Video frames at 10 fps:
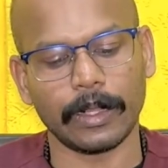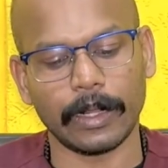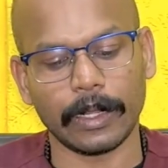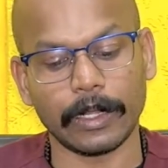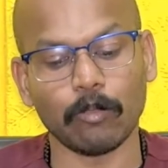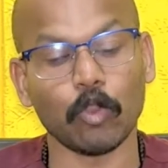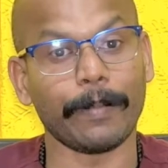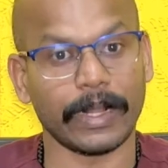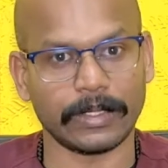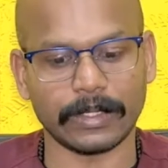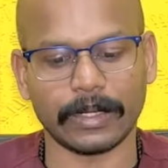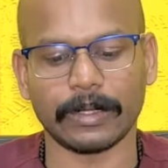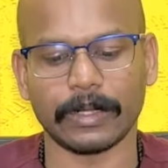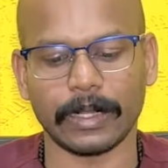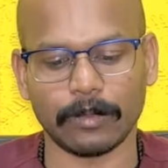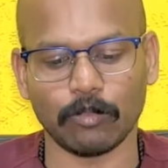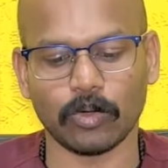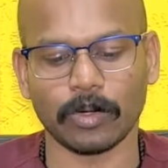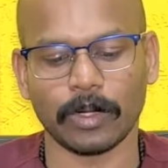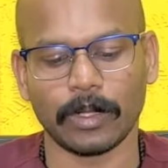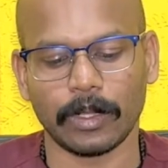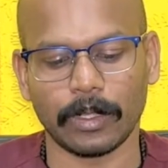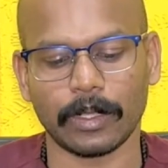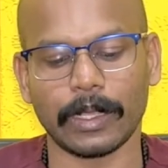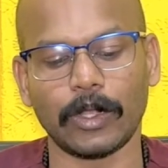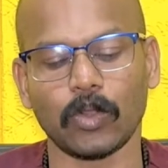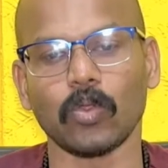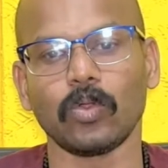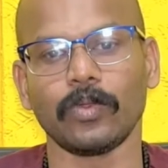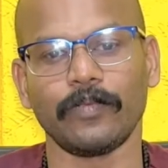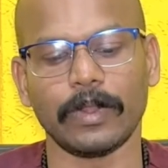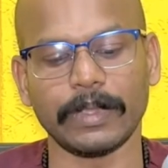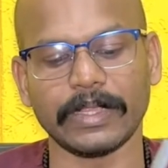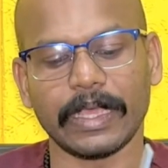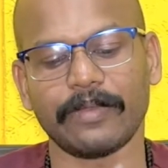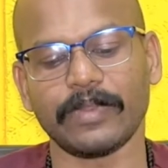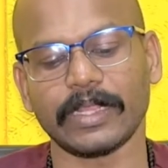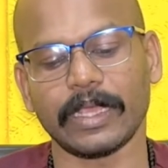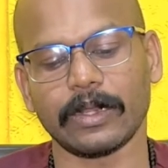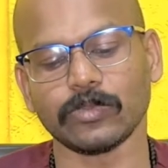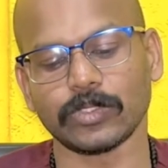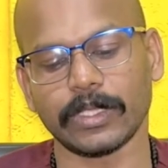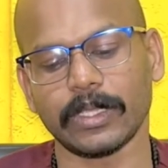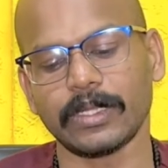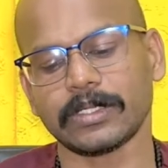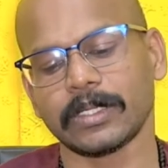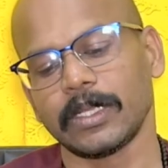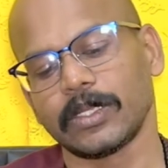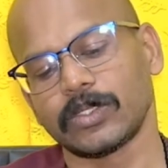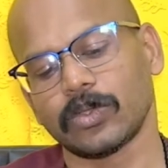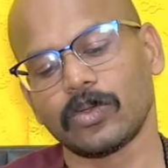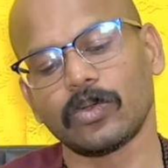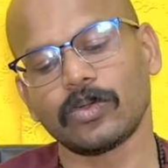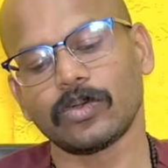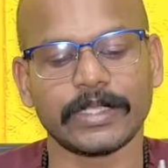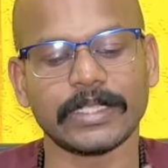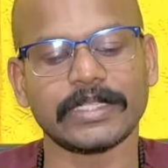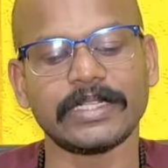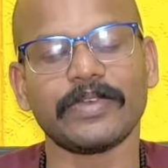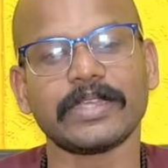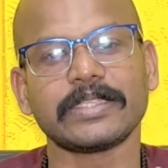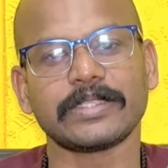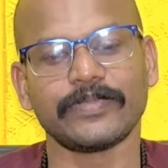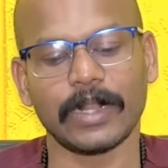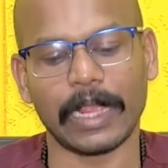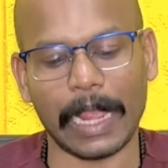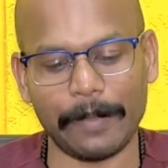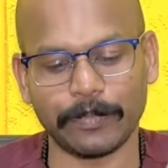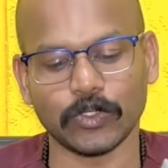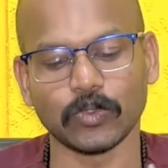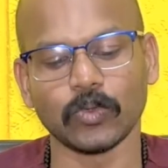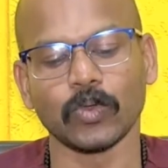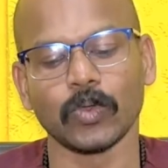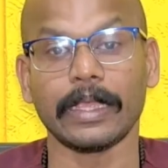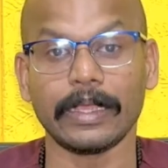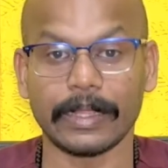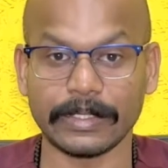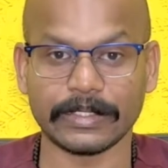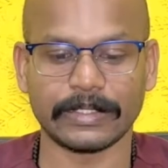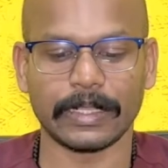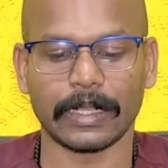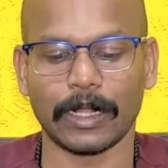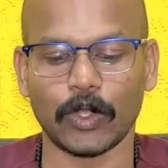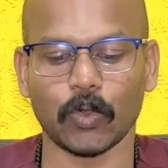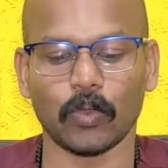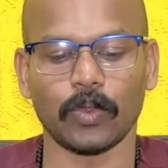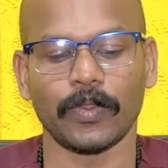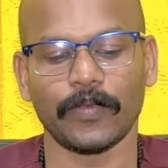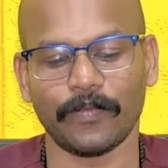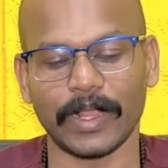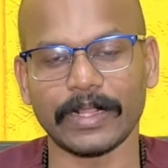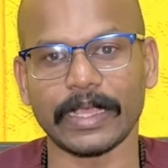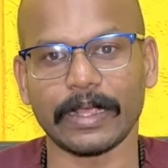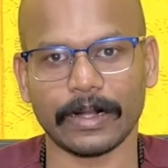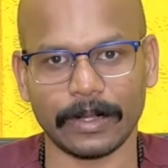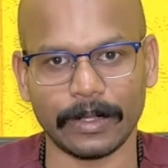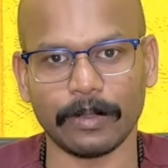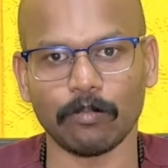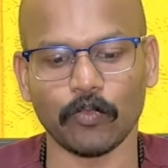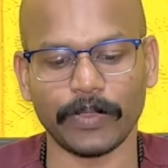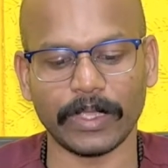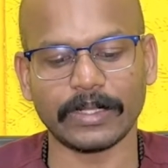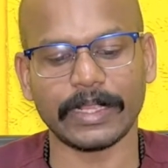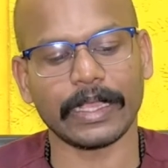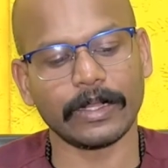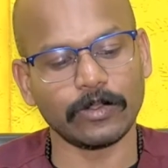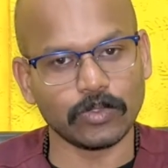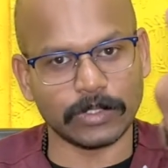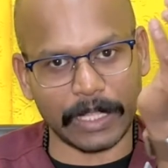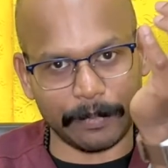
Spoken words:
little more better and little more control will be there when they are using it. So, such devices will help to increase the control while they are moving it. They can use their